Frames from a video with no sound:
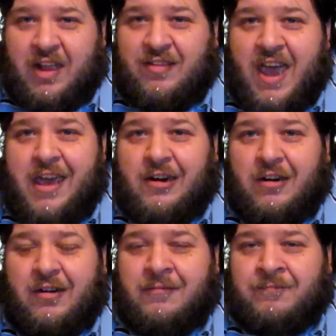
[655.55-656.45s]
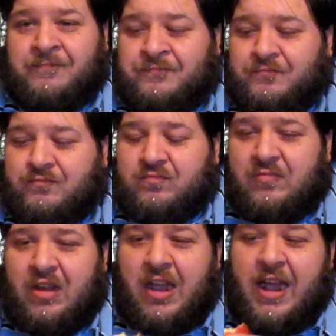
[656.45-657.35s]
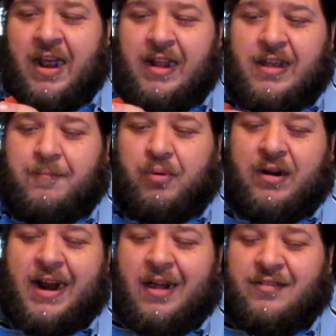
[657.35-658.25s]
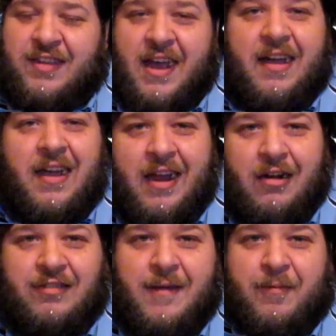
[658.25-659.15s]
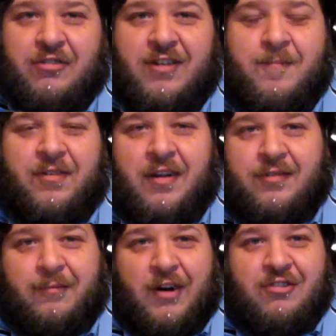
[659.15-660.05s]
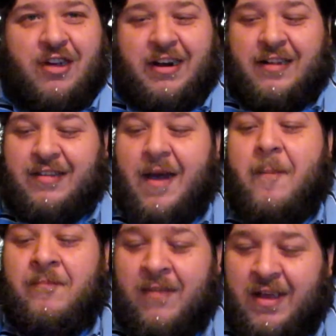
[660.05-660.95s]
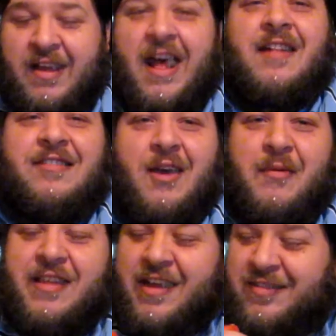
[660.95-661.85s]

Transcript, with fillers: container, and then put it out and say, "Here, dip your chips into some French onion dip," and see what they